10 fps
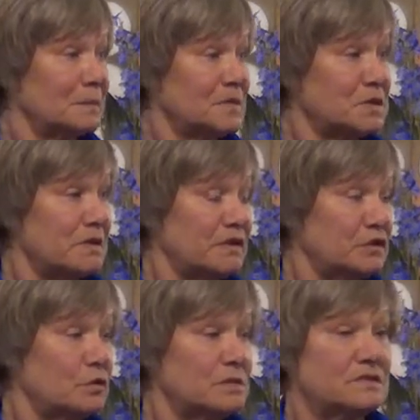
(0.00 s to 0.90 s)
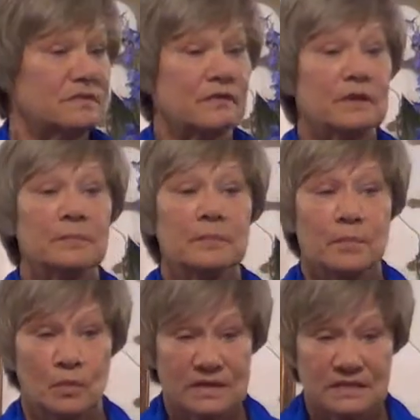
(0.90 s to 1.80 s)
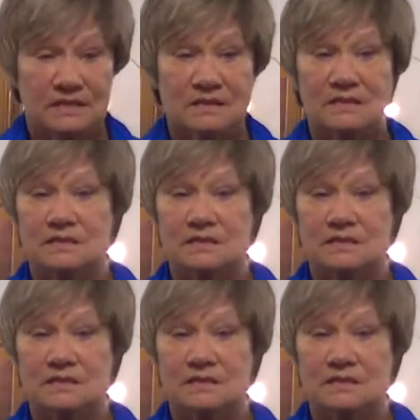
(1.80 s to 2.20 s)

So they knew it was a very poisonous,